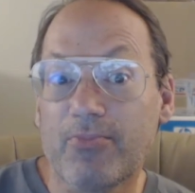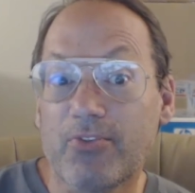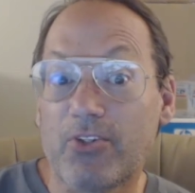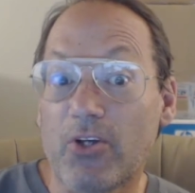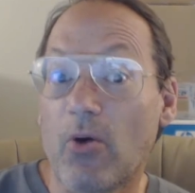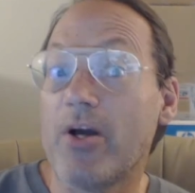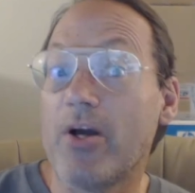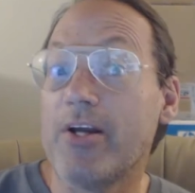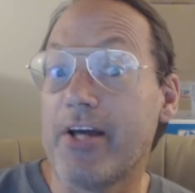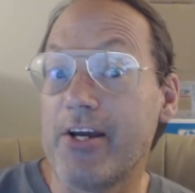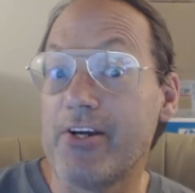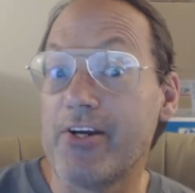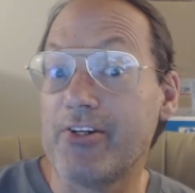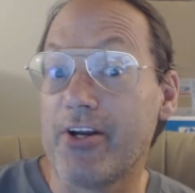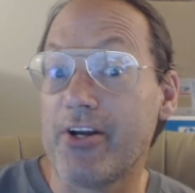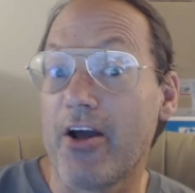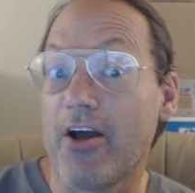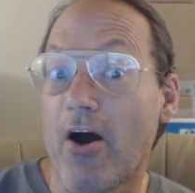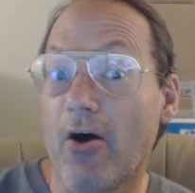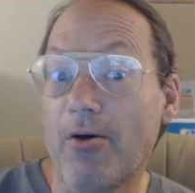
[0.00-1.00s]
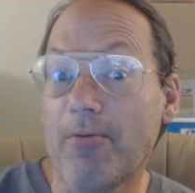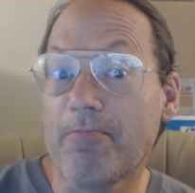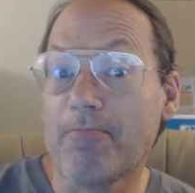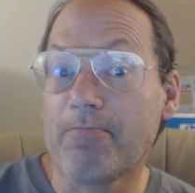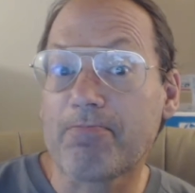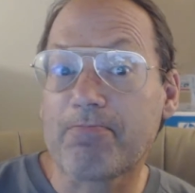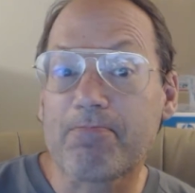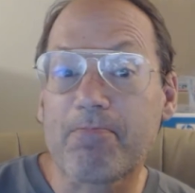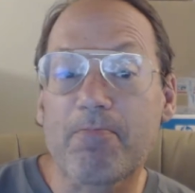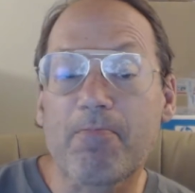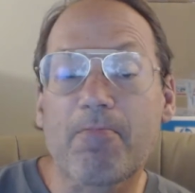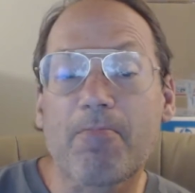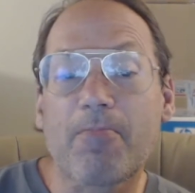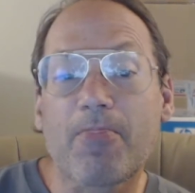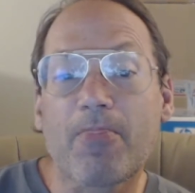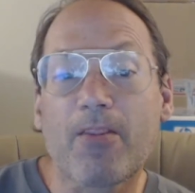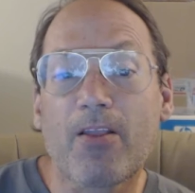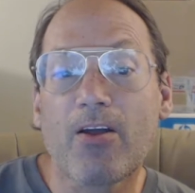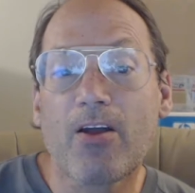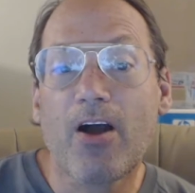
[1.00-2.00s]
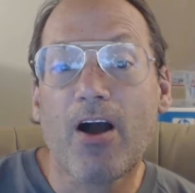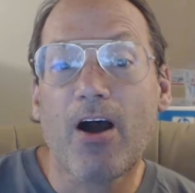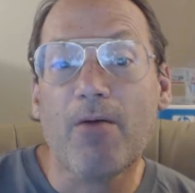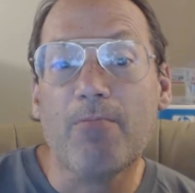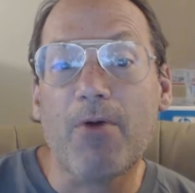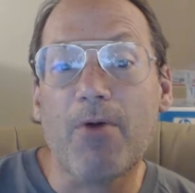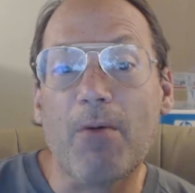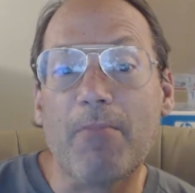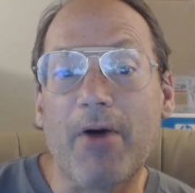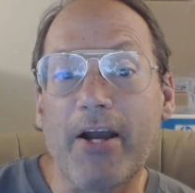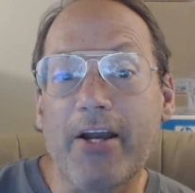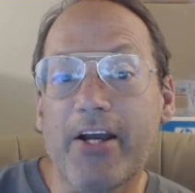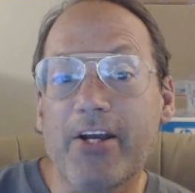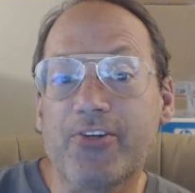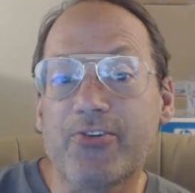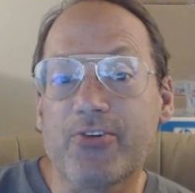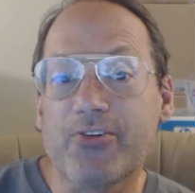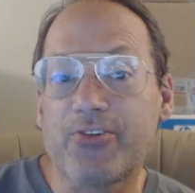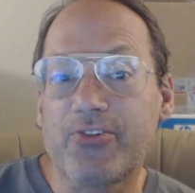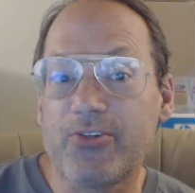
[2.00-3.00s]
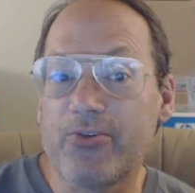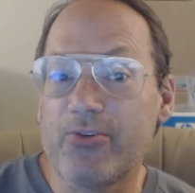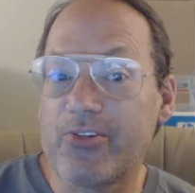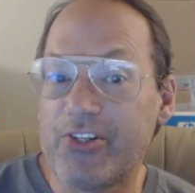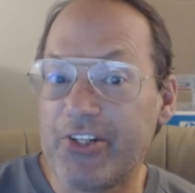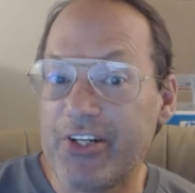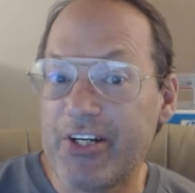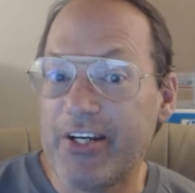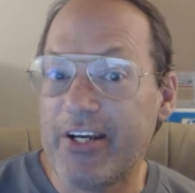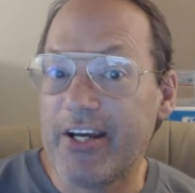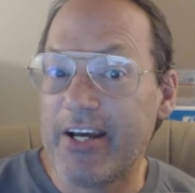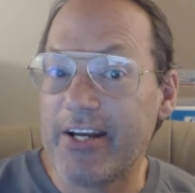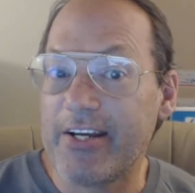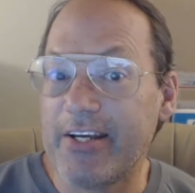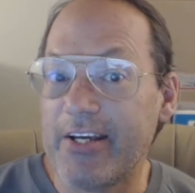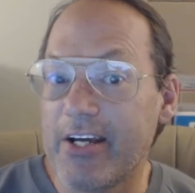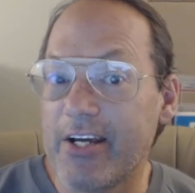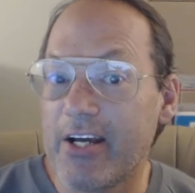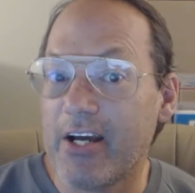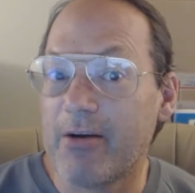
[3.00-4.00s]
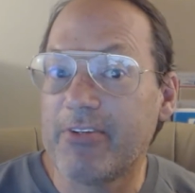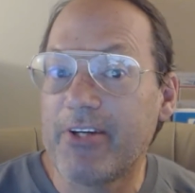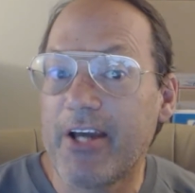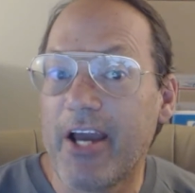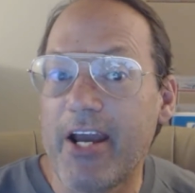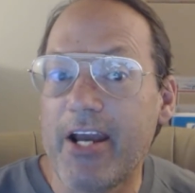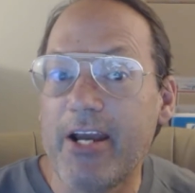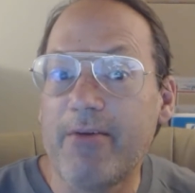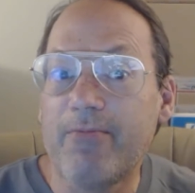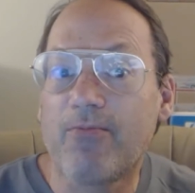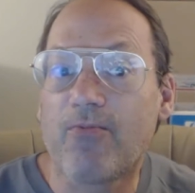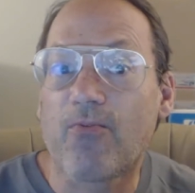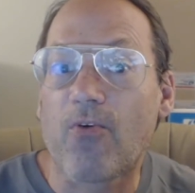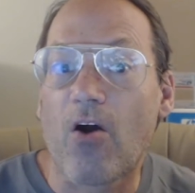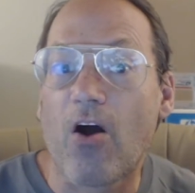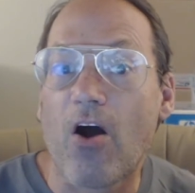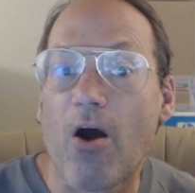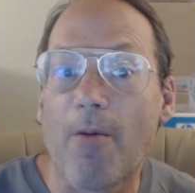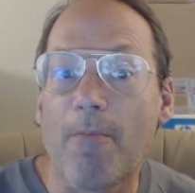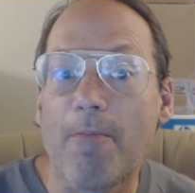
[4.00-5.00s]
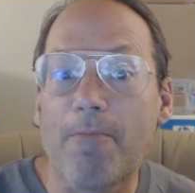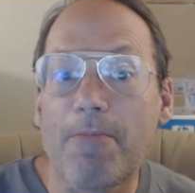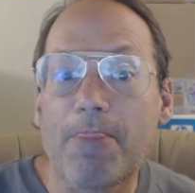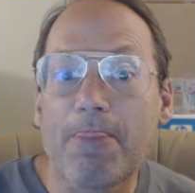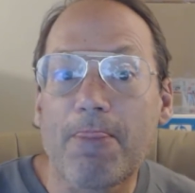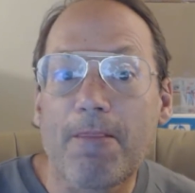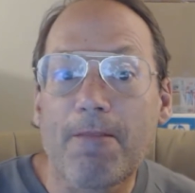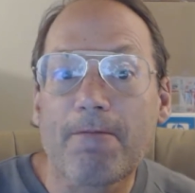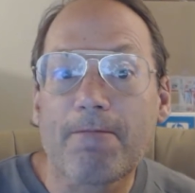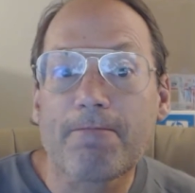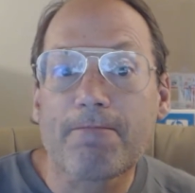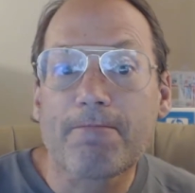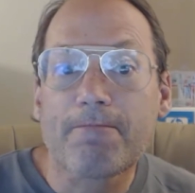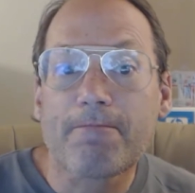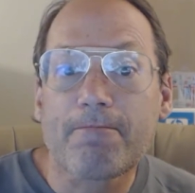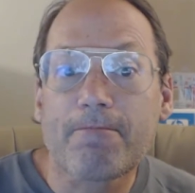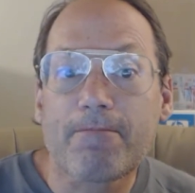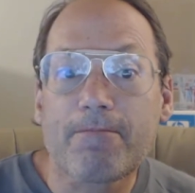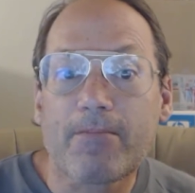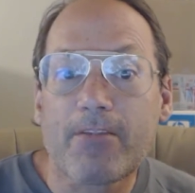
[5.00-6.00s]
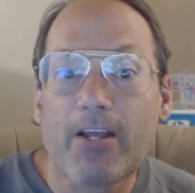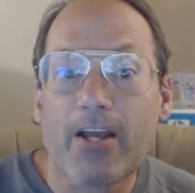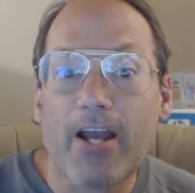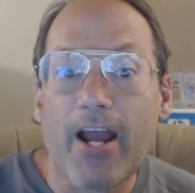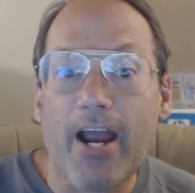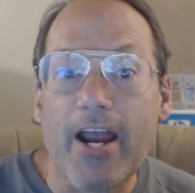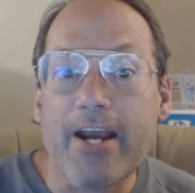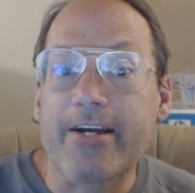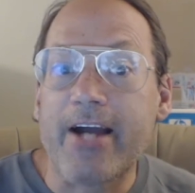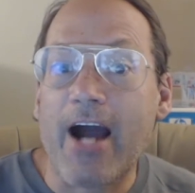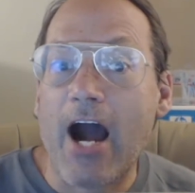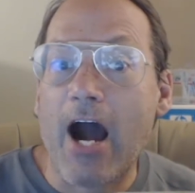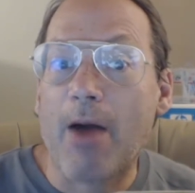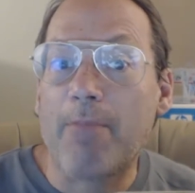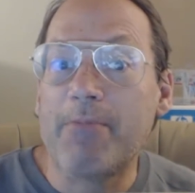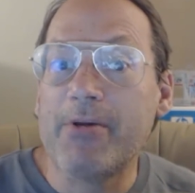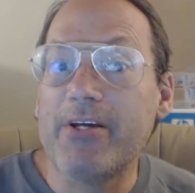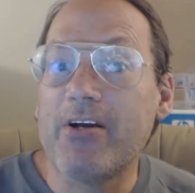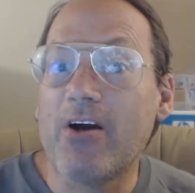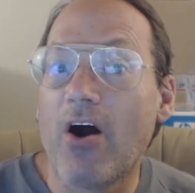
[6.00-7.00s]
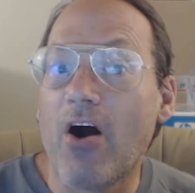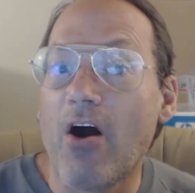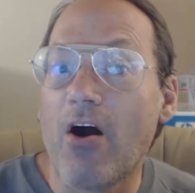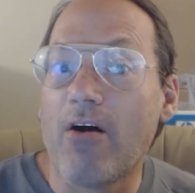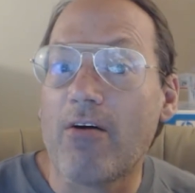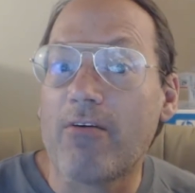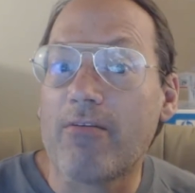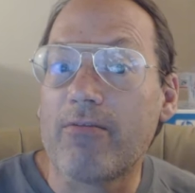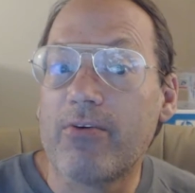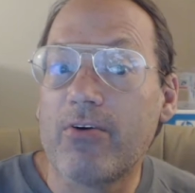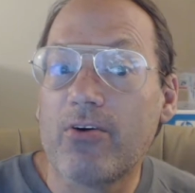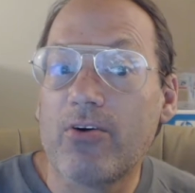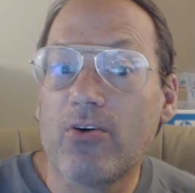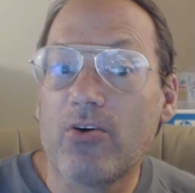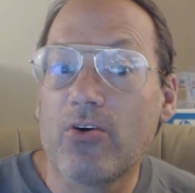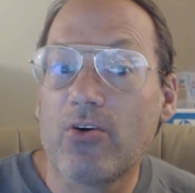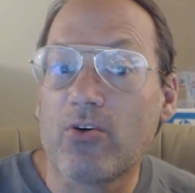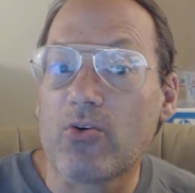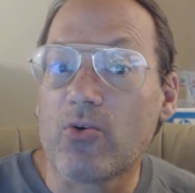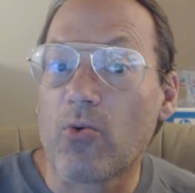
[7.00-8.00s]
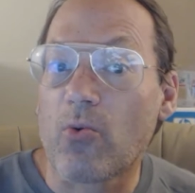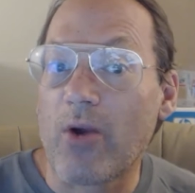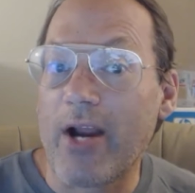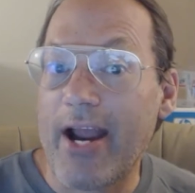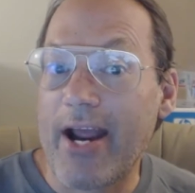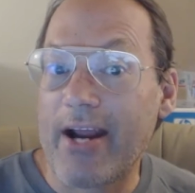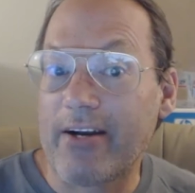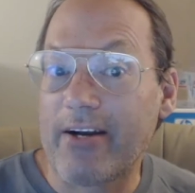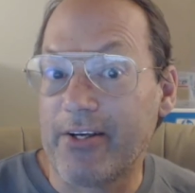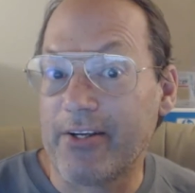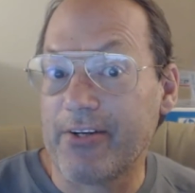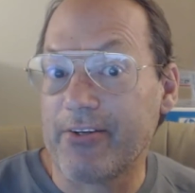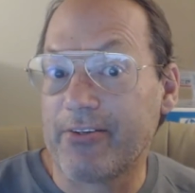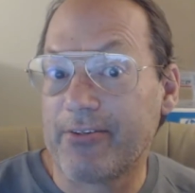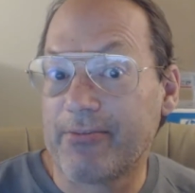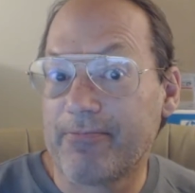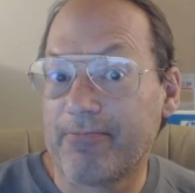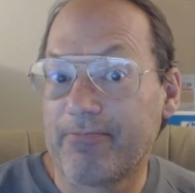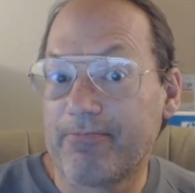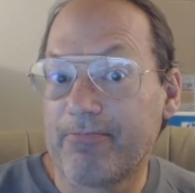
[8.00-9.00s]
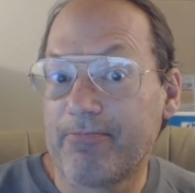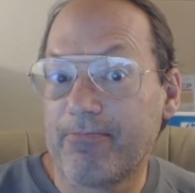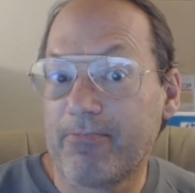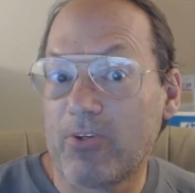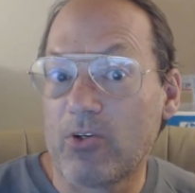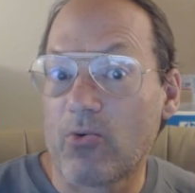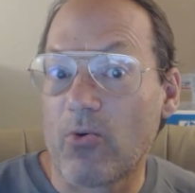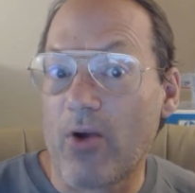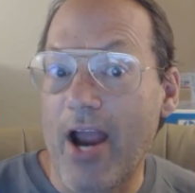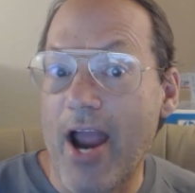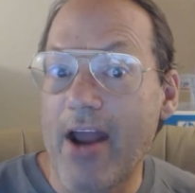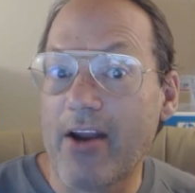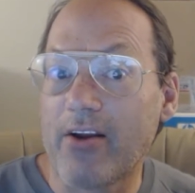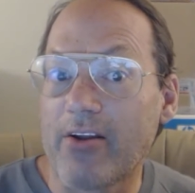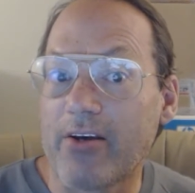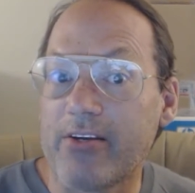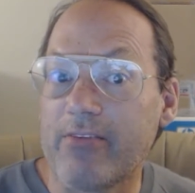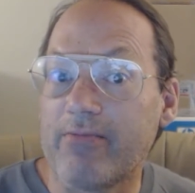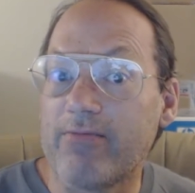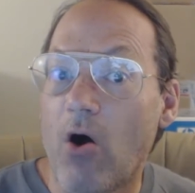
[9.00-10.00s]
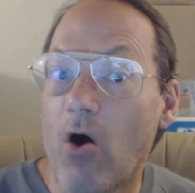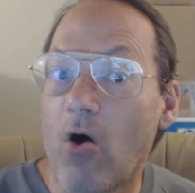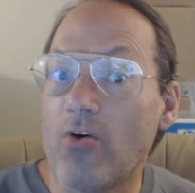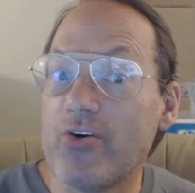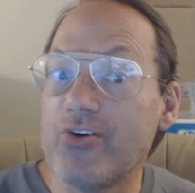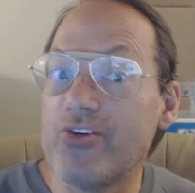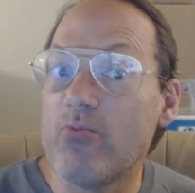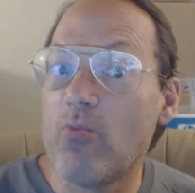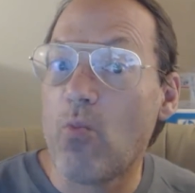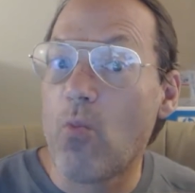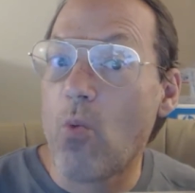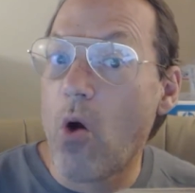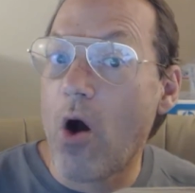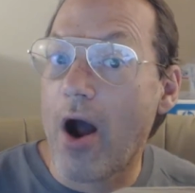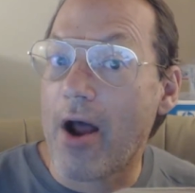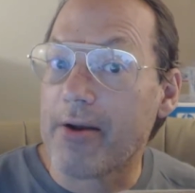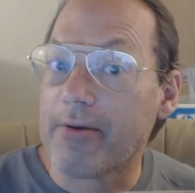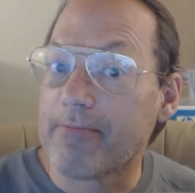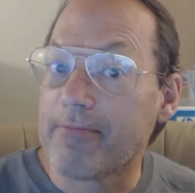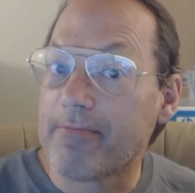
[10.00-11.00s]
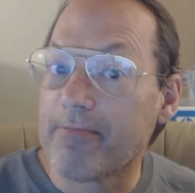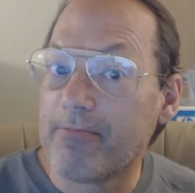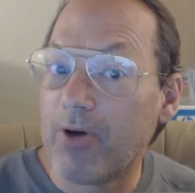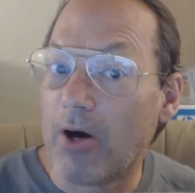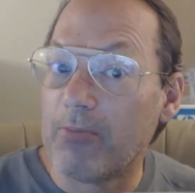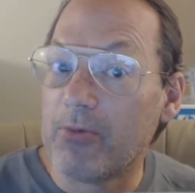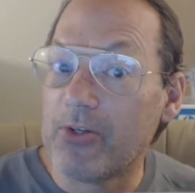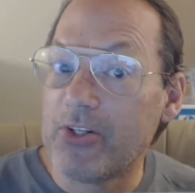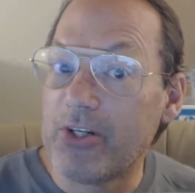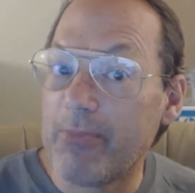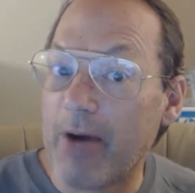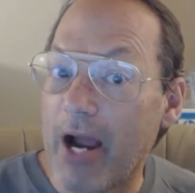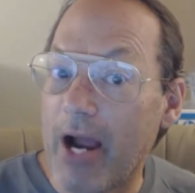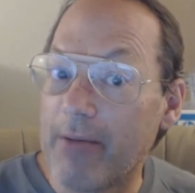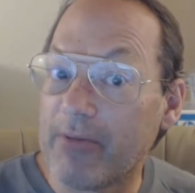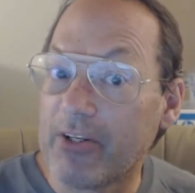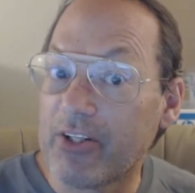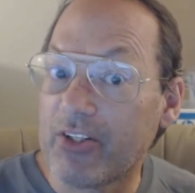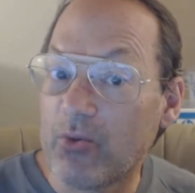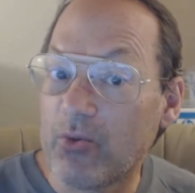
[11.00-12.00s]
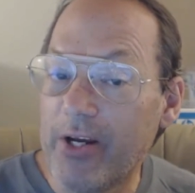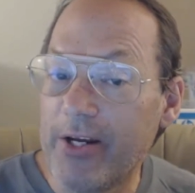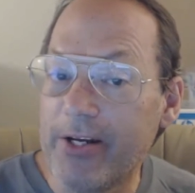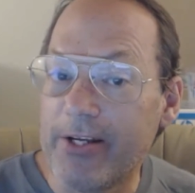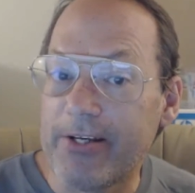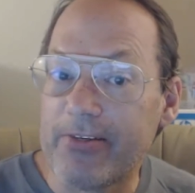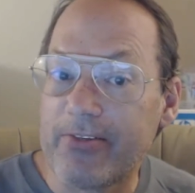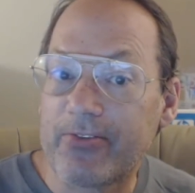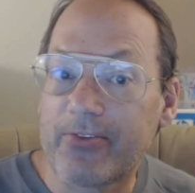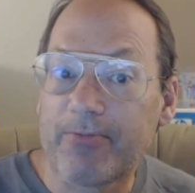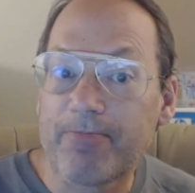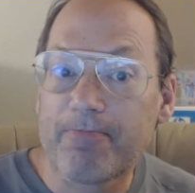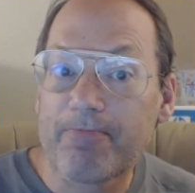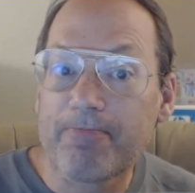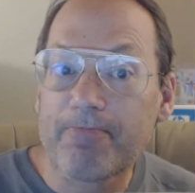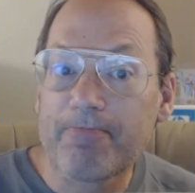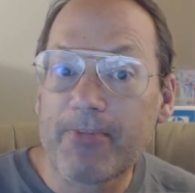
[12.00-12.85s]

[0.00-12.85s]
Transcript: Zooey Deschanel. But my interest to she and him came from a copy of Grantland, Grantland Volume 1, published by McSweeney's.